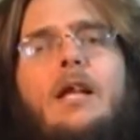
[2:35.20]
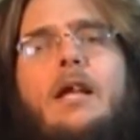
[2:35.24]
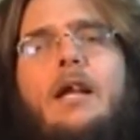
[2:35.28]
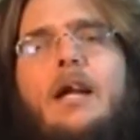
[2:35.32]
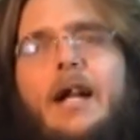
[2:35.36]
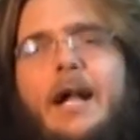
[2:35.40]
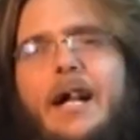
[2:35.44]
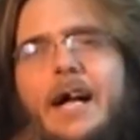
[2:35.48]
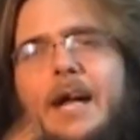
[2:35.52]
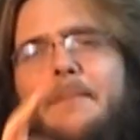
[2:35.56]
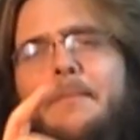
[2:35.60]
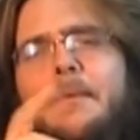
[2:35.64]

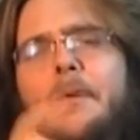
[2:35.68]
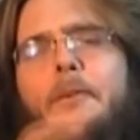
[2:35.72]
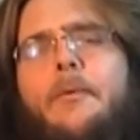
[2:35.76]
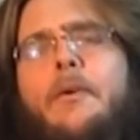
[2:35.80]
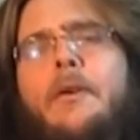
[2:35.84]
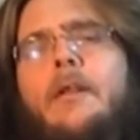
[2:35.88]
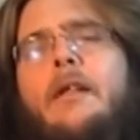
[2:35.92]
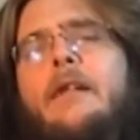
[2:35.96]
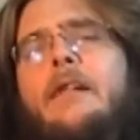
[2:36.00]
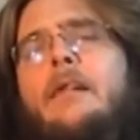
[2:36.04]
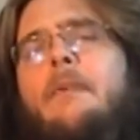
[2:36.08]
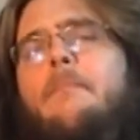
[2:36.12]
I'd be
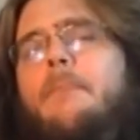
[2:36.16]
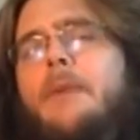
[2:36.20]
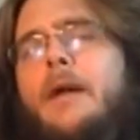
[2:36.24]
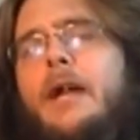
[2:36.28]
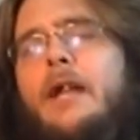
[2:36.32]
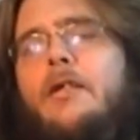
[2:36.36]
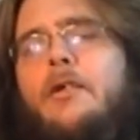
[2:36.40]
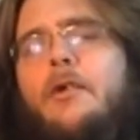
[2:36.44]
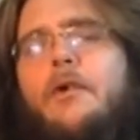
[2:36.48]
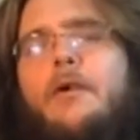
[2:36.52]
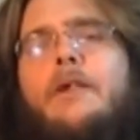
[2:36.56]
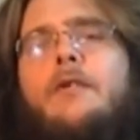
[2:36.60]
willing to
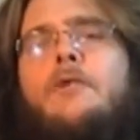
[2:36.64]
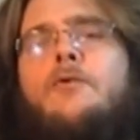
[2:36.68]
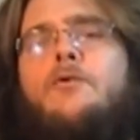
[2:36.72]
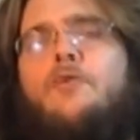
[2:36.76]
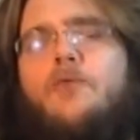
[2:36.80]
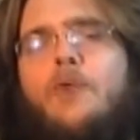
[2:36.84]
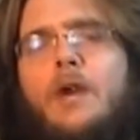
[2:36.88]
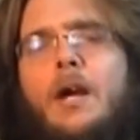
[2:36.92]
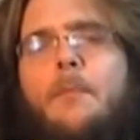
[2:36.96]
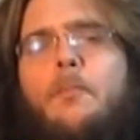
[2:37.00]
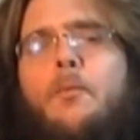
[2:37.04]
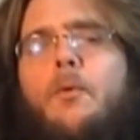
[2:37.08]
bet you can
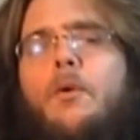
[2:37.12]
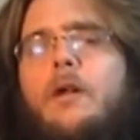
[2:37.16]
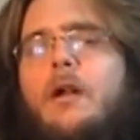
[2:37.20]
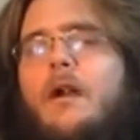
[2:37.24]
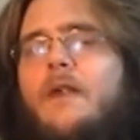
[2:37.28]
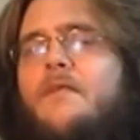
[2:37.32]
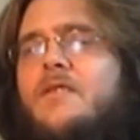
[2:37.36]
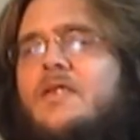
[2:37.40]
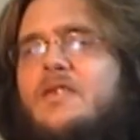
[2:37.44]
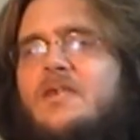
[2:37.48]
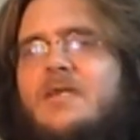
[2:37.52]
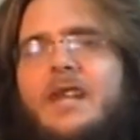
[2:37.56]
drop one off
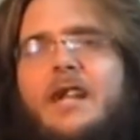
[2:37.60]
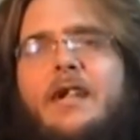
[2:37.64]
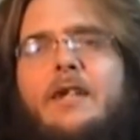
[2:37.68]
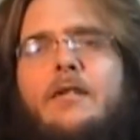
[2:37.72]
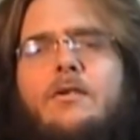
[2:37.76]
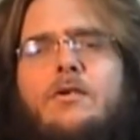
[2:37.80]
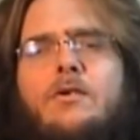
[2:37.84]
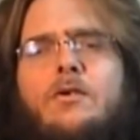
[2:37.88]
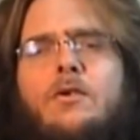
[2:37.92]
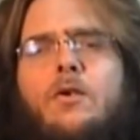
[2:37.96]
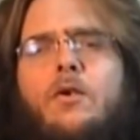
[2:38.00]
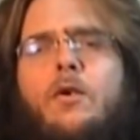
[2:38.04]
the
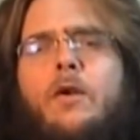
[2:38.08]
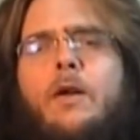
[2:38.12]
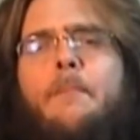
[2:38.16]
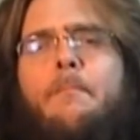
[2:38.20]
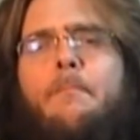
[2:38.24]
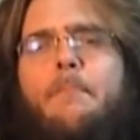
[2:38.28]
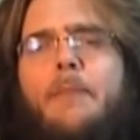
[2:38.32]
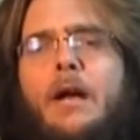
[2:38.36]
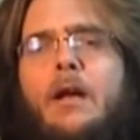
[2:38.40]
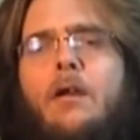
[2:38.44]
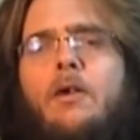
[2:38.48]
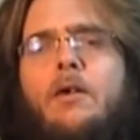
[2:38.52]
second-story
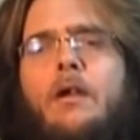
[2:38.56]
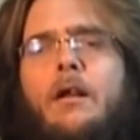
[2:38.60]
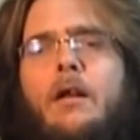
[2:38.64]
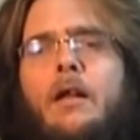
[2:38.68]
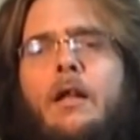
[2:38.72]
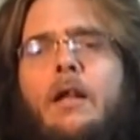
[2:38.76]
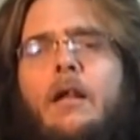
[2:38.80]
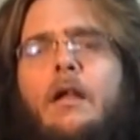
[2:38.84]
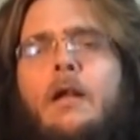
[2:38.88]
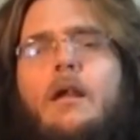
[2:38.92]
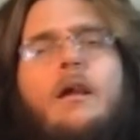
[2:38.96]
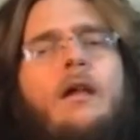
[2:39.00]

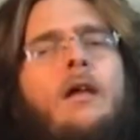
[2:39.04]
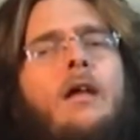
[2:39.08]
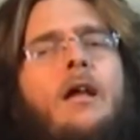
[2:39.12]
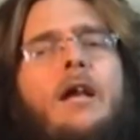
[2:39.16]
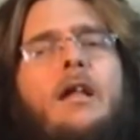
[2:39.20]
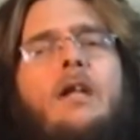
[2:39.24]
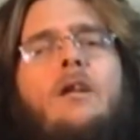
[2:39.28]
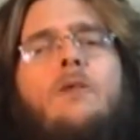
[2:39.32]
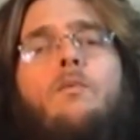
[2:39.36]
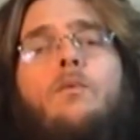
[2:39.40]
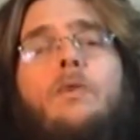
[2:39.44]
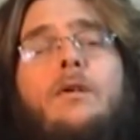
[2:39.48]
balcony and
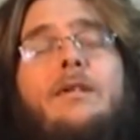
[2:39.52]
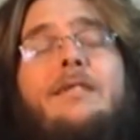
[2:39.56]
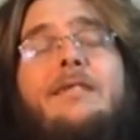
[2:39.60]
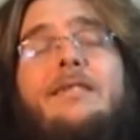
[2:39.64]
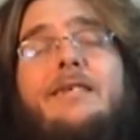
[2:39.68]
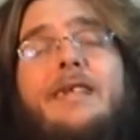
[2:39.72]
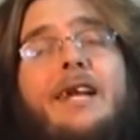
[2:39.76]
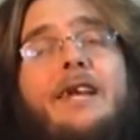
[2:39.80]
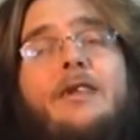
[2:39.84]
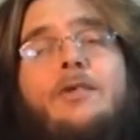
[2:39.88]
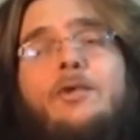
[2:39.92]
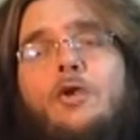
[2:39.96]
it wouldn't
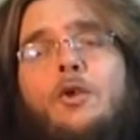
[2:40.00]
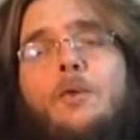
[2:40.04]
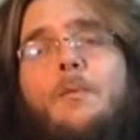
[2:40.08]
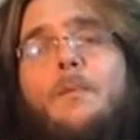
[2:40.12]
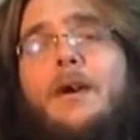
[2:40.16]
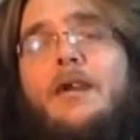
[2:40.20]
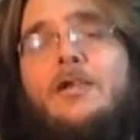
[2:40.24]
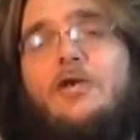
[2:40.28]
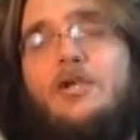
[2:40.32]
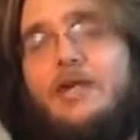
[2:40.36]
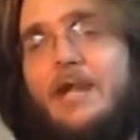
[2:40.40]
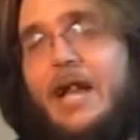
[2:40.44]
take too
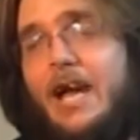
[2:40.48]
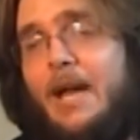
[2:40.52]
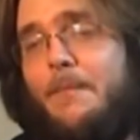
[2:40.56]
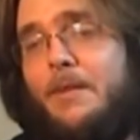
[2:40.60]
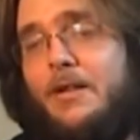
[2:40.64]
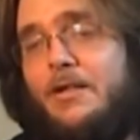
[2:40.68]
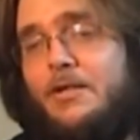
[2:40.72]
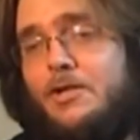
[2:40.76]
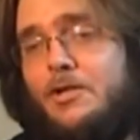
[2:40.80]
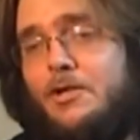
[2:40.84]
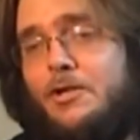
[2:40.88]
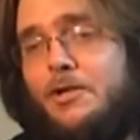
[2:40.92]
much
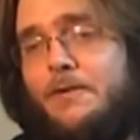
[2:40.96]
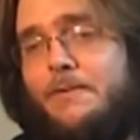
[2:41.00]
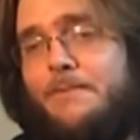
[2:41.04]
damage.